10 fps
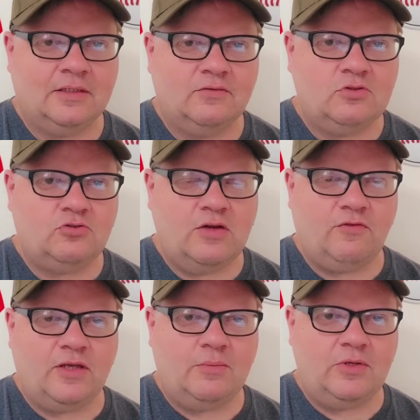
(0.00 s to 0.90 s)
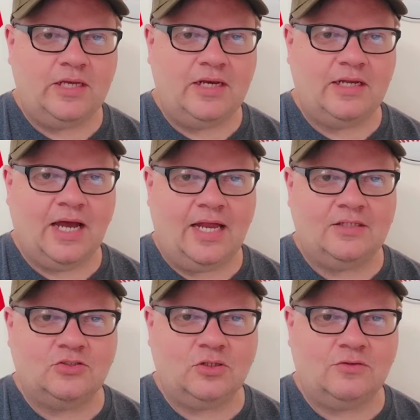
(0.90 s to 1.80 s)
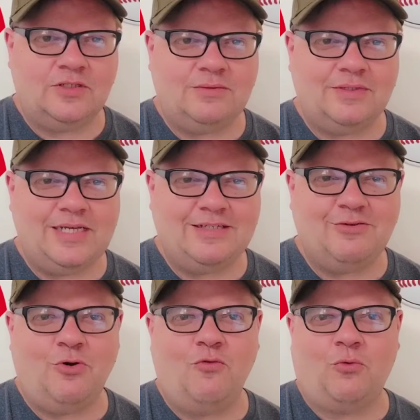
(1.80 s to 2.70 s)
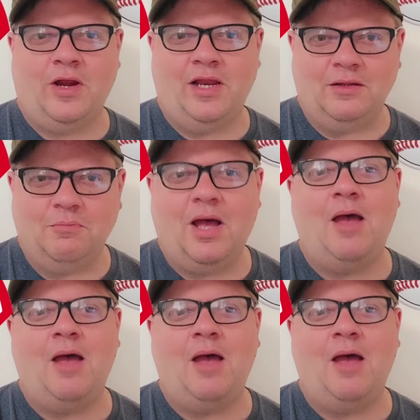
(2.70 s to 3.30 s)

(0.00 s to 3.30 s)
If you trade for him, you're getting a guy who's sort of, he's a little overrated.